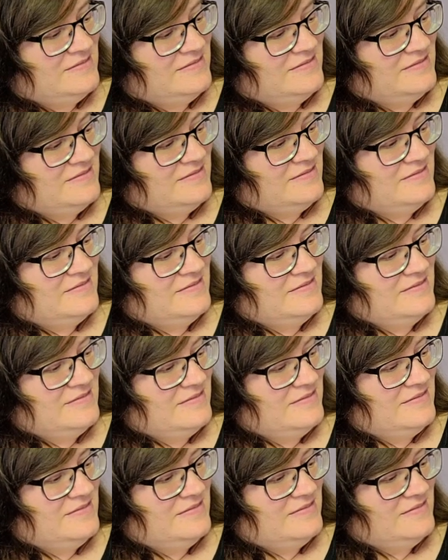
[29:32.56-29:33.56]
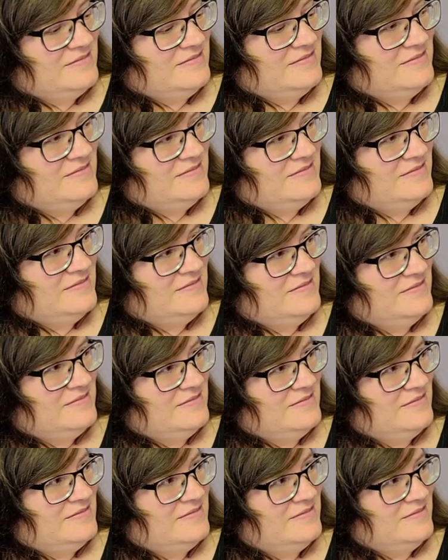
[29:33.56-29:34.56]

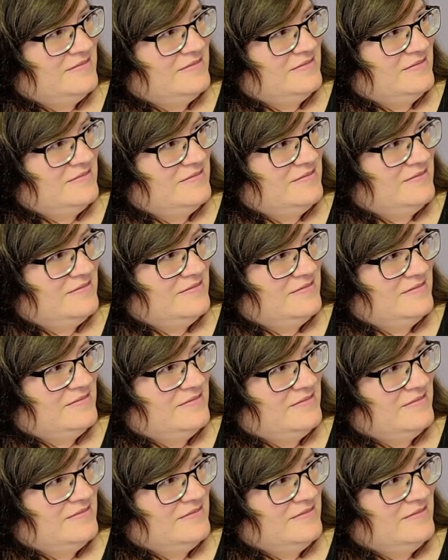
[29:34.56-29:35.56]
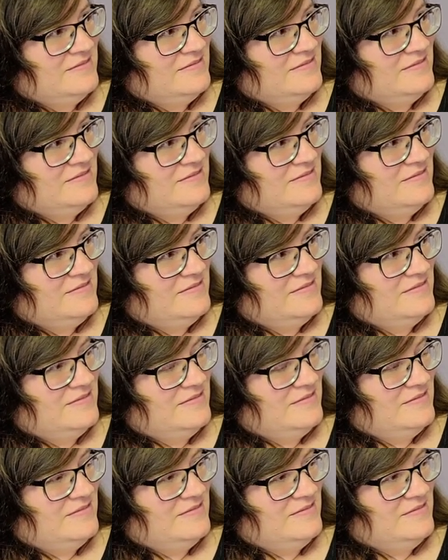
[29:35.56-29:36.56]

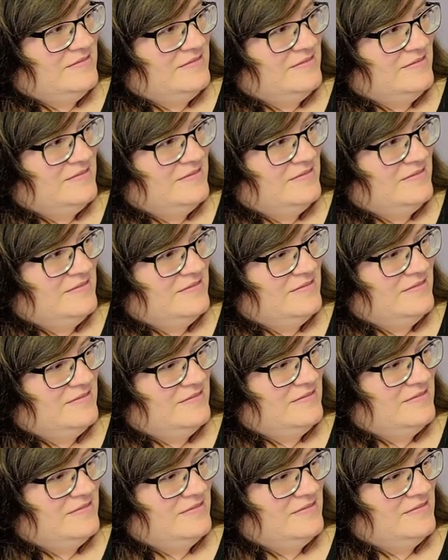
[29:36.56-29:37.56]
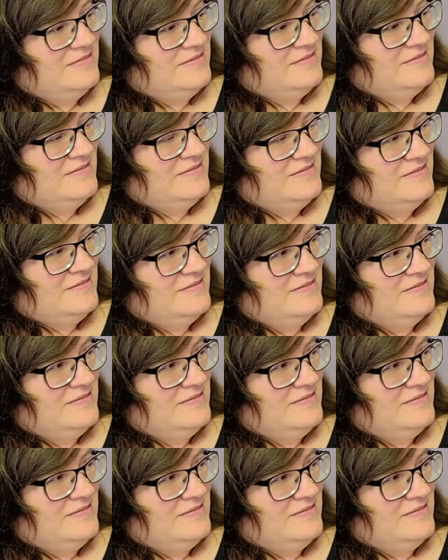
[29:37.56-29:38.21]
(not speaking)